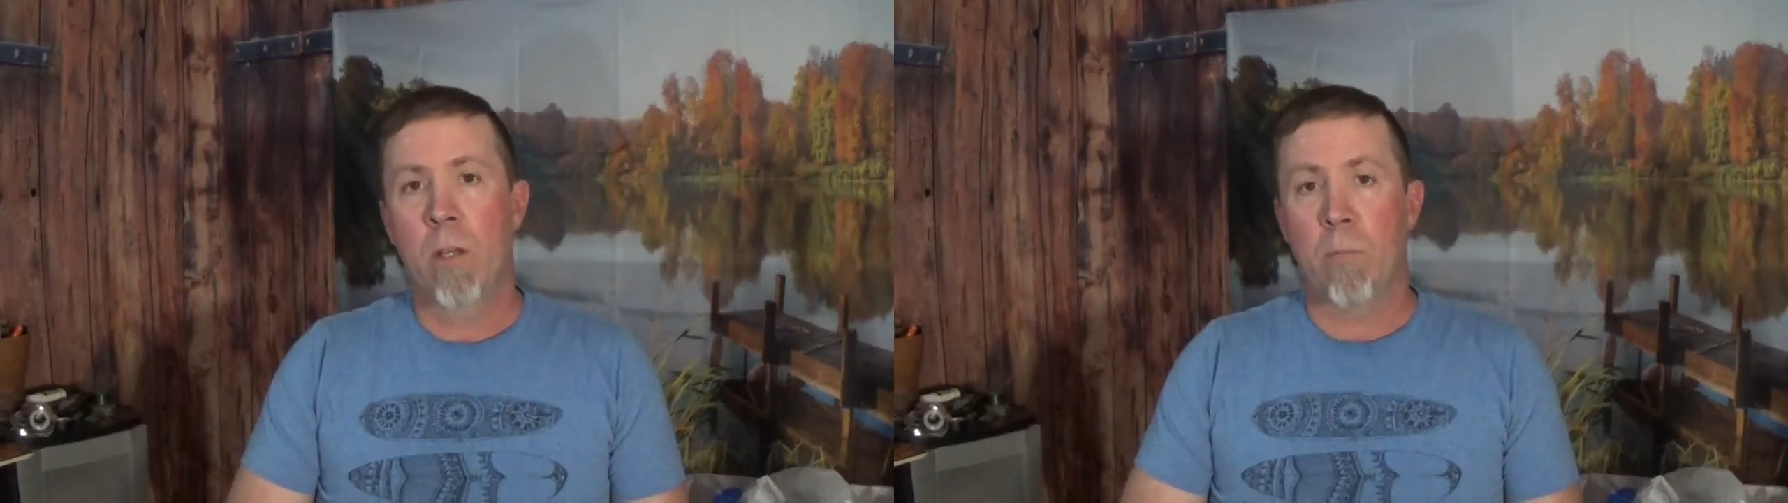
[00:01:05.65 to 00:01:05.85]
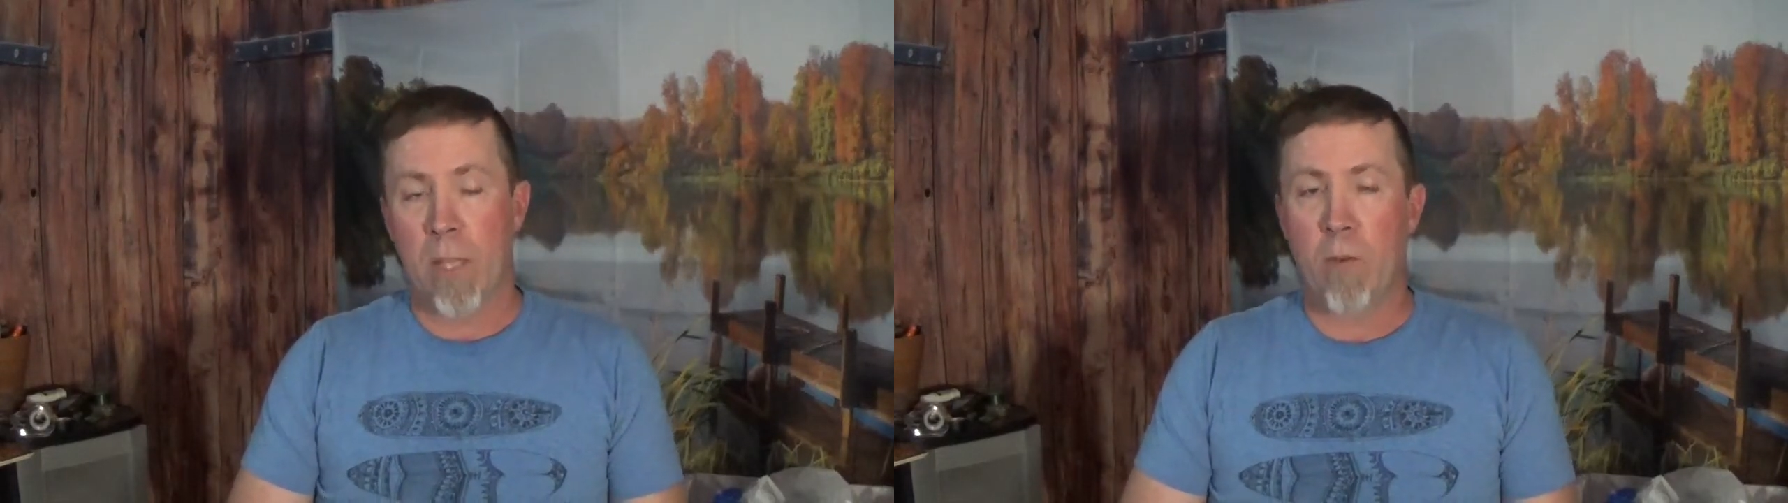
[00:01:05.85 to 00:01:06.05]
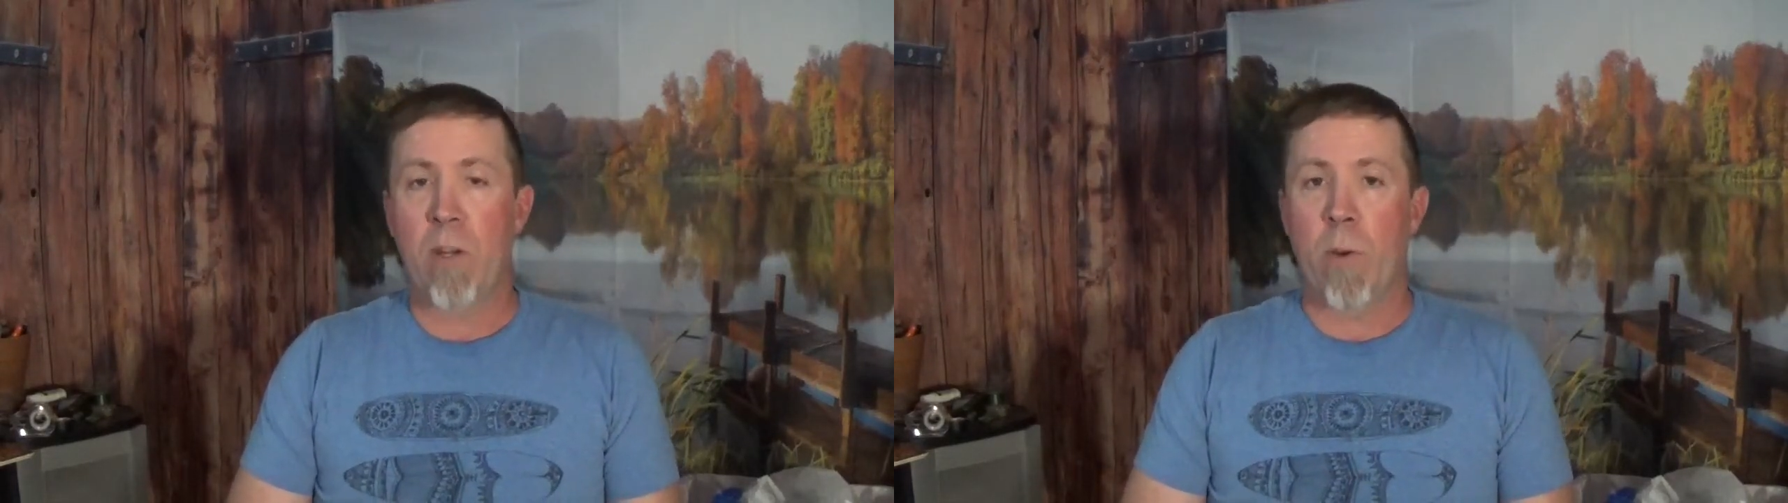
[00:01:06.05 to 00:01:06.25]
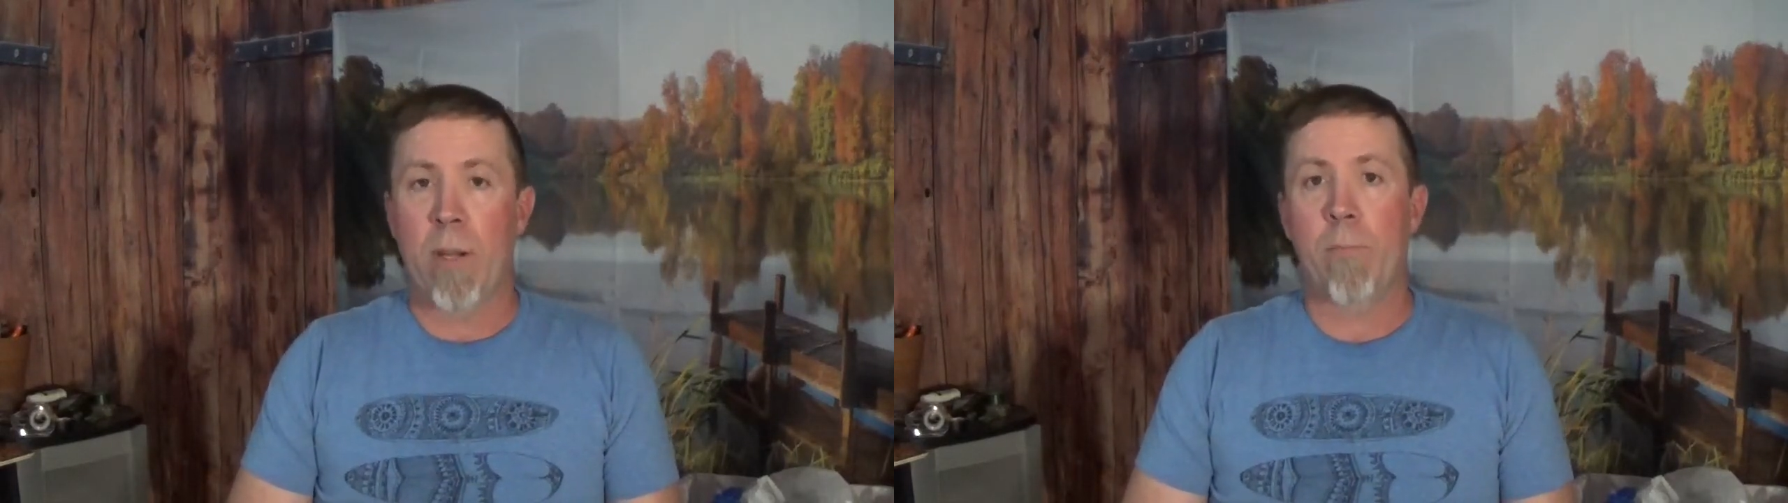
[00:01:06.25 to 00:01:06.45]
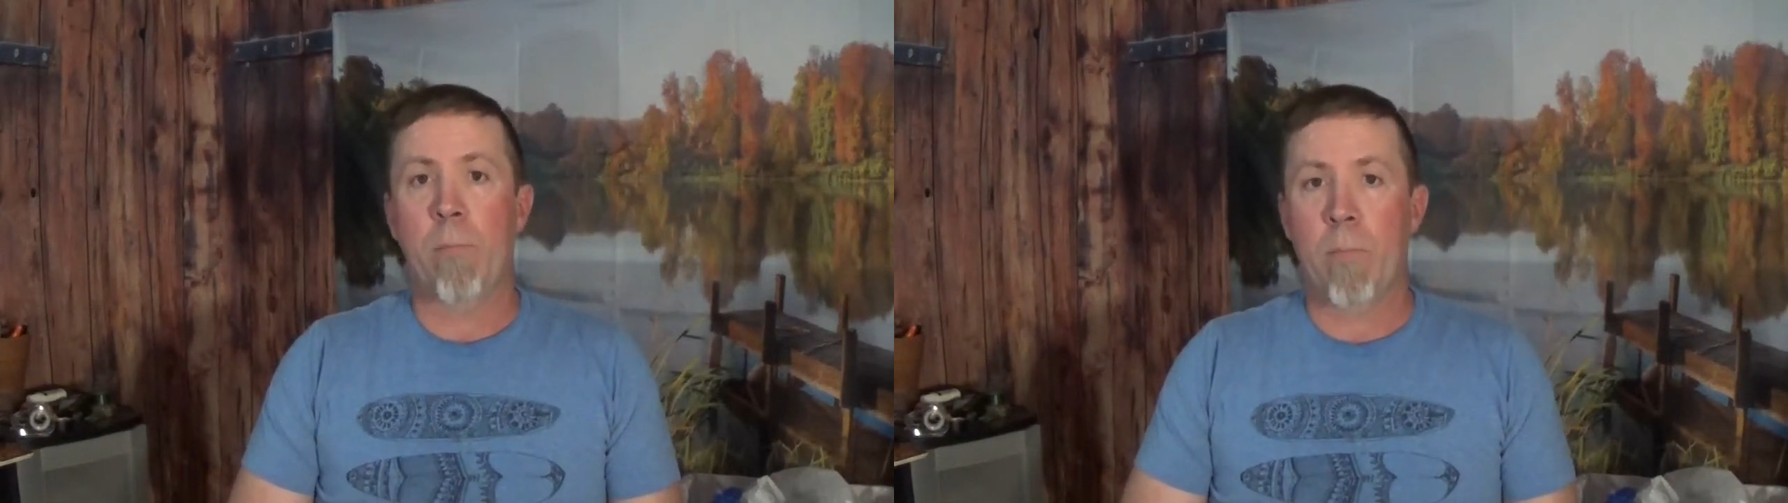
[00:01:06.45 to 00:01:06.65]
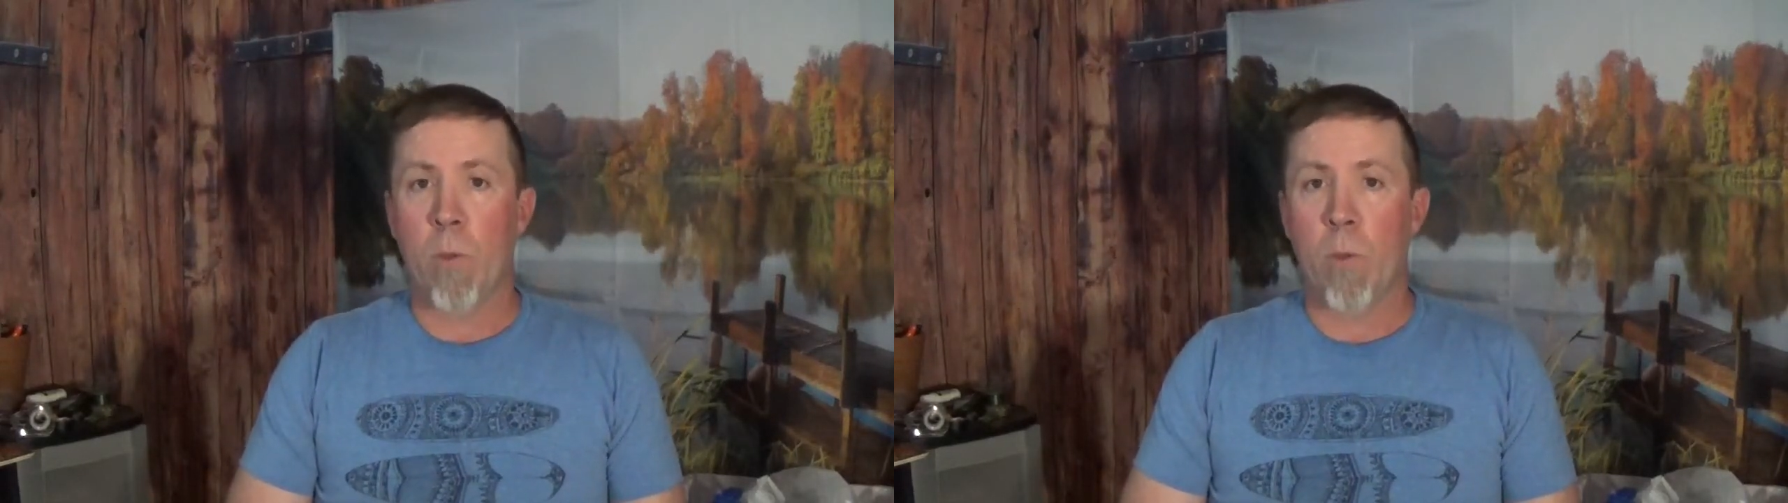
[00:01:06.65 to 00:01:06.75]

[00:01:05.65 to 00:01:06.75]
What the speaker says: my 3-weight,